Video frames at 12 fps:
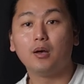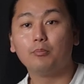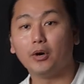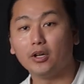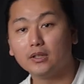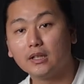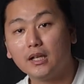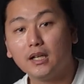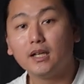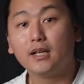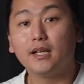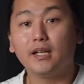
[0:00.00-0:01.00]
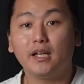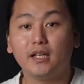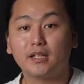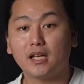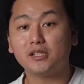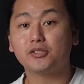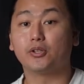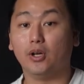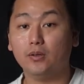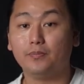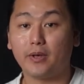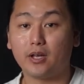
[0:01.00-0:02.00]
but it gets
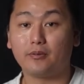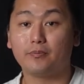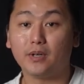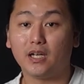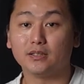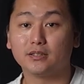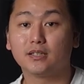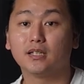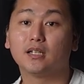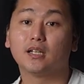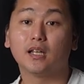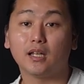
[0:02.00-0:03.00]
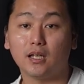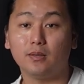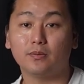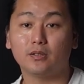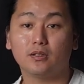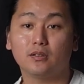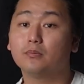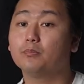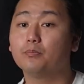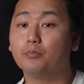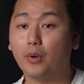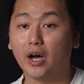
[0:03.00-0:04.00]
dull very fast. Even
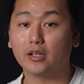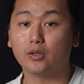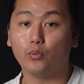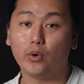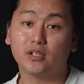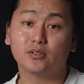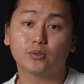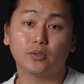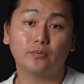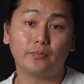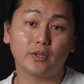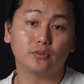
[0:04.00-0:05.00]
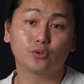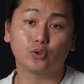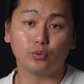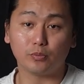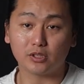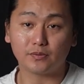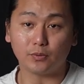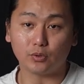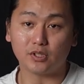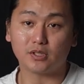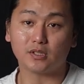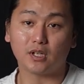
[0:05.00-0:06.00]
buying a Whetstone feels too much for
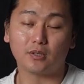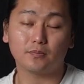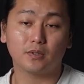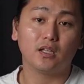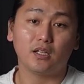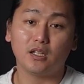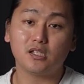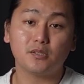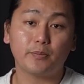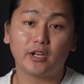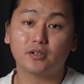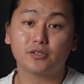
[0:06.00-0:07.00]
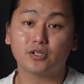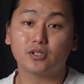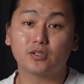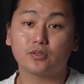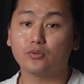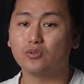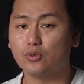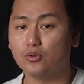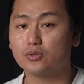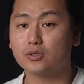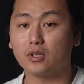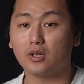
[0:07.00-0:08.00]
this knife. It is better just
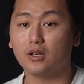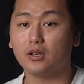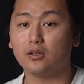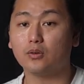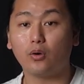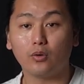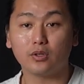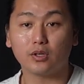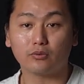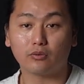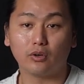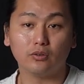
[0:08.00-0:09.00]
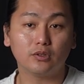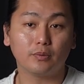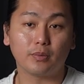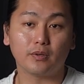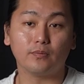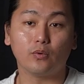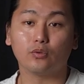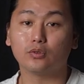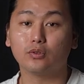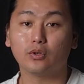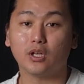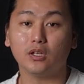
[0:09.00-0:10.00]
use a honing rod before
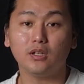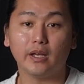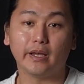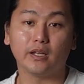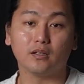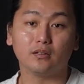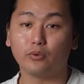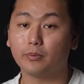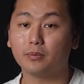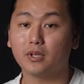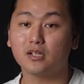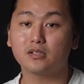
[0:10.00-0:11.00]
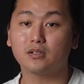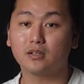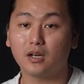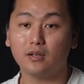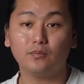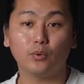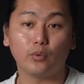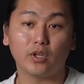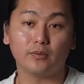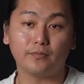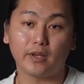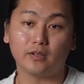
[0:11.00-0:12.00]
cooking and replace the knife when
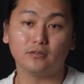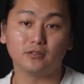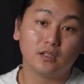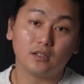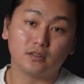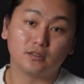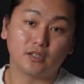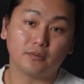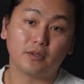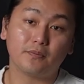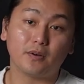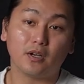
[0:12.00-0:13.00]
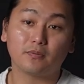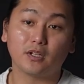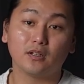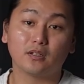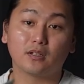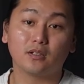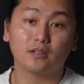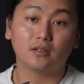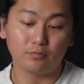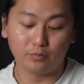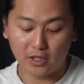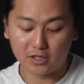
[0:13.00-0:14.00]
it fails. And $75
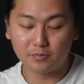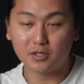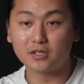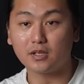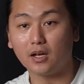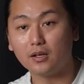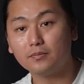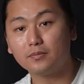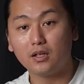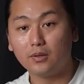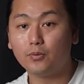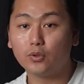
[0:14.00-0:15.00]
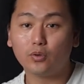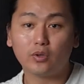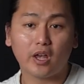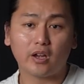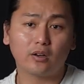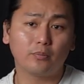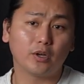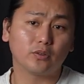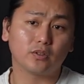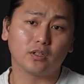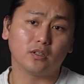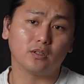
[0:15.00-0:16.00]
blacksmith knife. If you don't care about
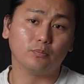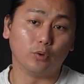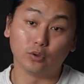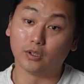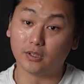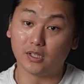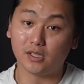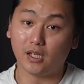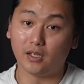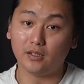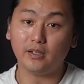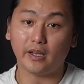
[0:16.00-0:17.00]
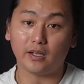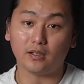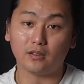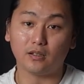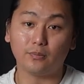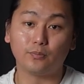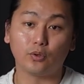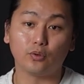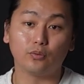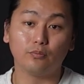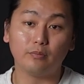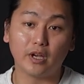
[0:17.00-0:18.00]
the modern design and if
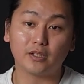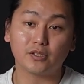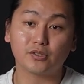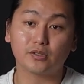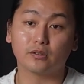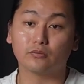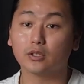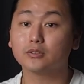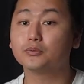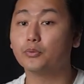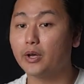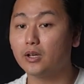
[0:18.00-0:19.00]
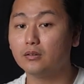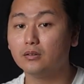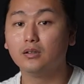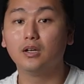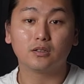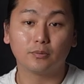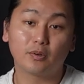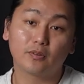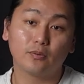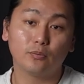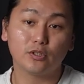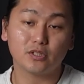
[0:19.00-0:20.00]
you manage the rust well, the
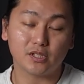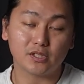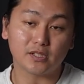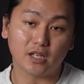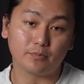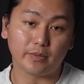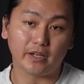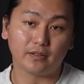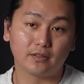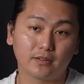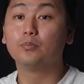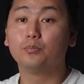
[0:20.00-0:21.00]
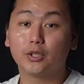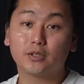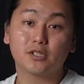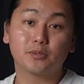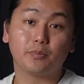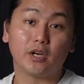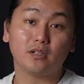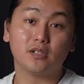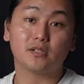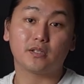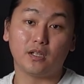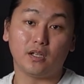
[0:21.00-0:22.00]
performance is not bad. But the spine
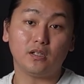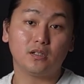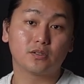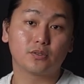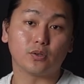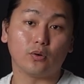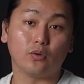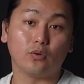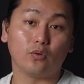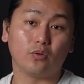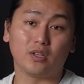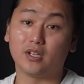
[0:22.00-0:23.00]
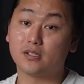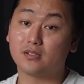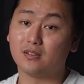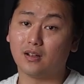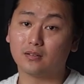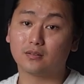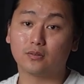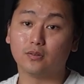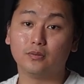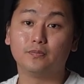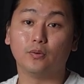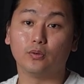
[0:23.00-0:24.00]
is thick, so it is not
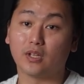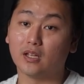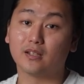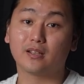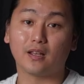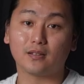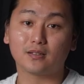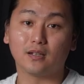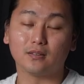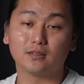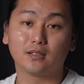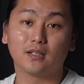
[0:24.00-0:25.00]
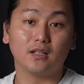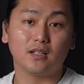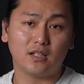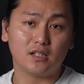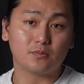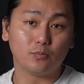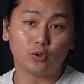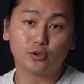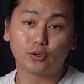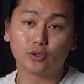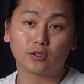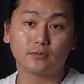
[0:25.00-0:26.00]
good for delicate cut. It is more
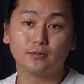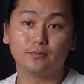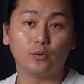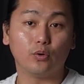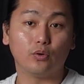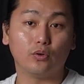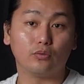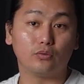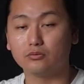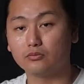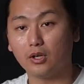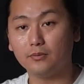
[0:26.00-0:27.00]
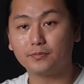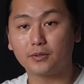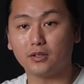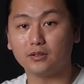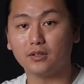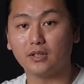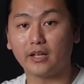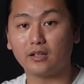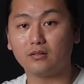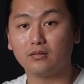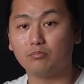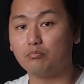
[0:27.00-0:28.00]
suitable for rough cut
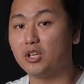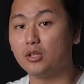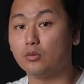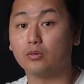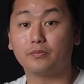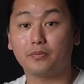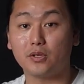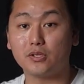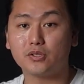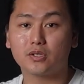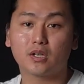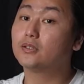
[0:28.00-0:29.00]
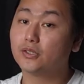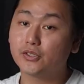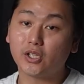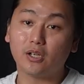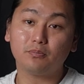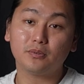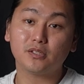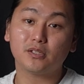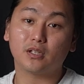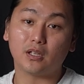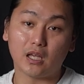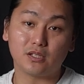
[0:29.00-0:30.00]
like meat or fish. The sharpness
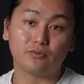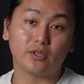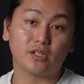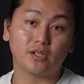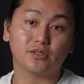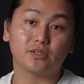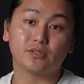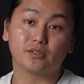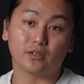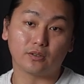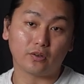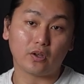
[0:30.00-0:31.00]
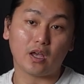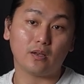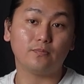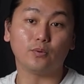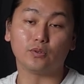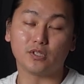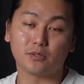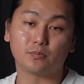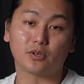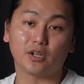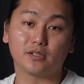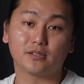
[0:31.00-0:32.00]
and edge retentions are okay for this
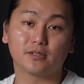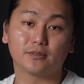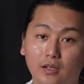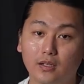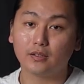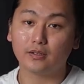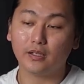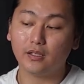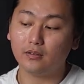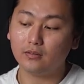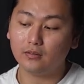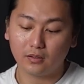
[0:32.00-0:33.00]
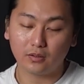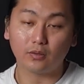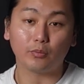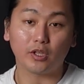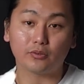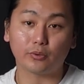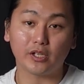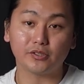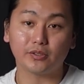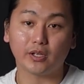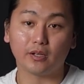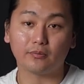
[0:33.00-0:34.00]
price. And then the mid-range
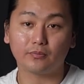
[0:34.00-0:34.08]
knife.